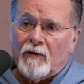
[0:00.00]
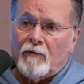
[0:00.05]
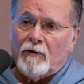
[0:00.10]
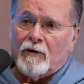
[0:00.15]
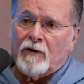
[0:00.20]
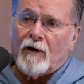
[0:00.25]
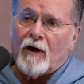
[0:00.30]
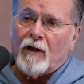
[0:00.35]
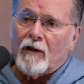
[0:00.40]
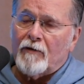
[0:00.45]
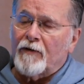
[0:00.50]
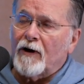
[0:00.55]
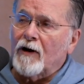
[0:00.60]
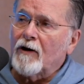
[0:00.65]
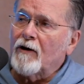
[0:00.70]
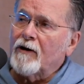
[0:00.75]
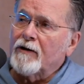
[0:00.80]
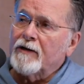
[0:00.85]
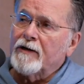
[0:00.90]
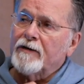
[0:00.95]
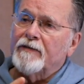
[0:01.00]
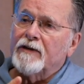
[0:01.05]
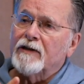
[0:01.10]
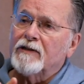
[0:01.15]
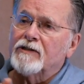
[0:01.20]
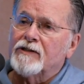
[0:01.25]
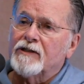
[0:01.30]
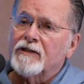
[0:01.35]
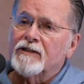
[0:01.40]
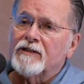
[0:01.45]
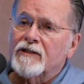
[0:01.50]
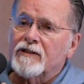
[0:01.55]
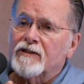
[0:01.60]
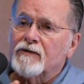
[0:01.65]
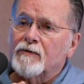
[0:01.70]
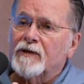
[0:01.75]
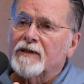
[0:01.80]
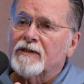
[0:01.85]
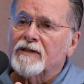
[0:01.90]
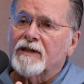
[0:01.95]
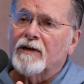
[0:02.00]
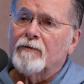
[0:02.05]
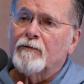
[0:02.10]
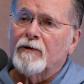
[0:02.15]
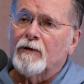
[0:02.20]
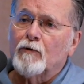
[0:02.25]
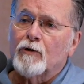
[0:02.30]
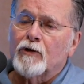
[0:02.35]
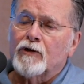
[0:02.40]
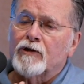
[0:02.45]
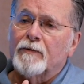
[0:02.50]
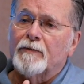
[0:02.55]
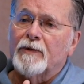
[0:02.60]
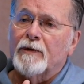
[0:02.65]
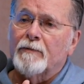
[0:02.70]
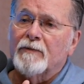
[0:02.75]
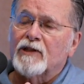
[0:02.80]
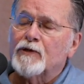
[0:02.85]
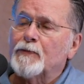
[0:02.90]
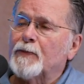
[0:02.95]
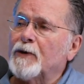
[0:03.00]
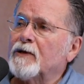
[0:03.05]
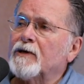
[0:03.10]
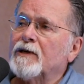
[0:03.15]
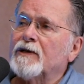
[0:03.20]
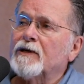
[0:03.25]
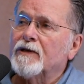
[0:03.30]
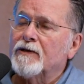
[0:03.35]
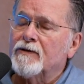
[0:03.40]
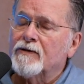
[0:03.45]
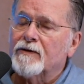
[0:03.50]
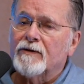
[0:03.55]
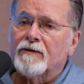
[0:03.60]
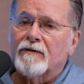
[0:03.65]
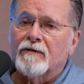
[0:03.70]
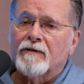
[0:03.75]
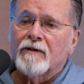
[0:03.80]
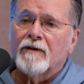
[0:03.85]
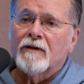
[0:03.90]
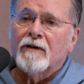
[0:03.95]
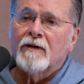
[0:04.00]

with all of our heart, even as Jesus would say, we worship him in spirit and in truth.